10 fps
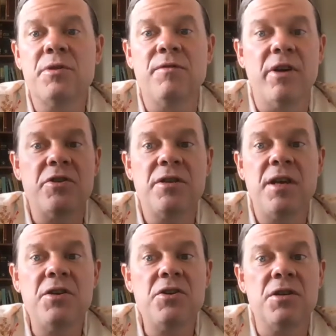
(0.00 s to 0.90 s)

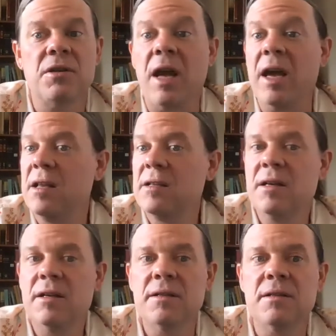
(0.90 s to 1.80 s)
vegetation. And it
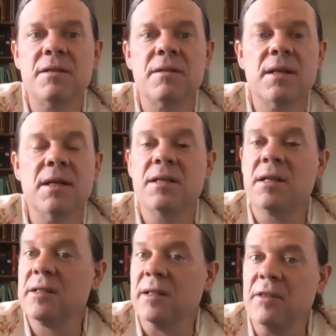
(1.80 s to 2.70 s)
does. He
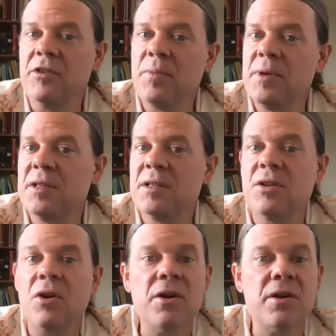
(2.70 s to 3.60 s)
says, Let there be
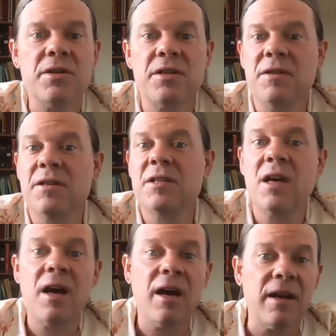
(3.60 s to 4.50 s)
stars in the
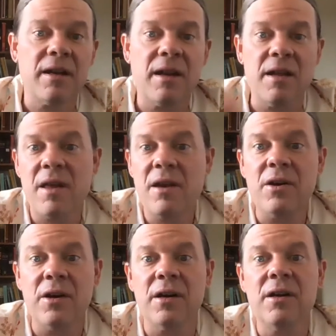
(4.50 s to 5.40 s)
sky. And they
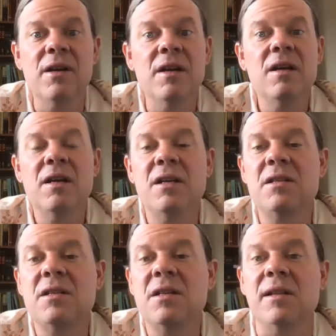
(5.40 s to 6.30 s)
are. He
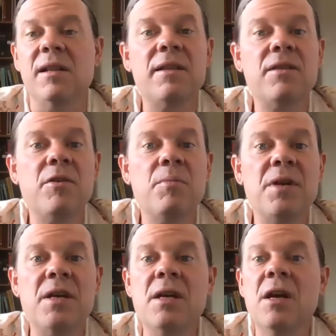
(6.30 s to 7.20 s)
says, Let there
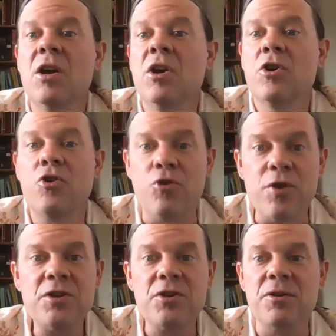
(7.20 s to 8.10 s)
be
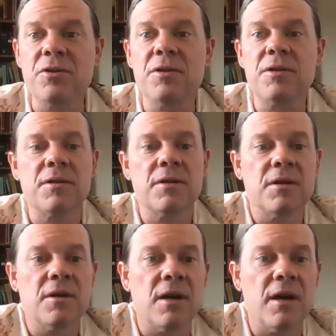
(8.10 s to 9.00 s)
creatures.
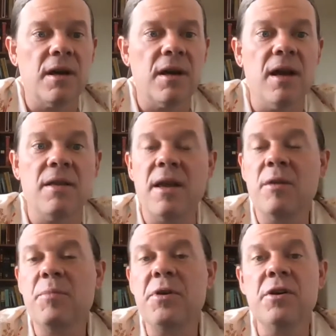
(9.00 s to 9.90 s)
And they
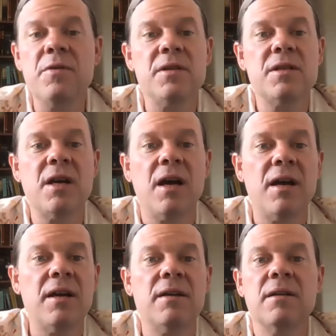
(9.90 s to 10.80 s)
appear in the
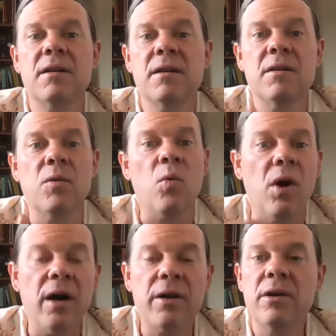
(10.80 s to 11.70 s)
sky, in the
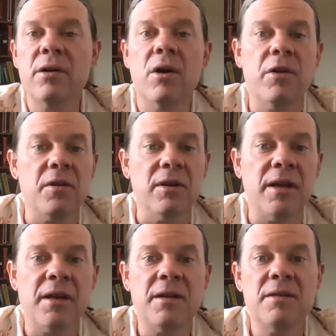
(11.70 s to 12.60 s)
water, on the
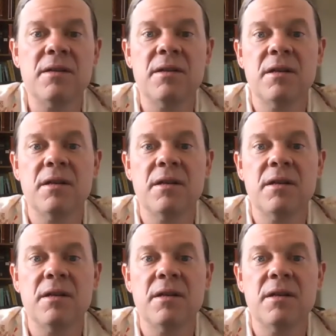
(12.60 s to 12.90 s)
land.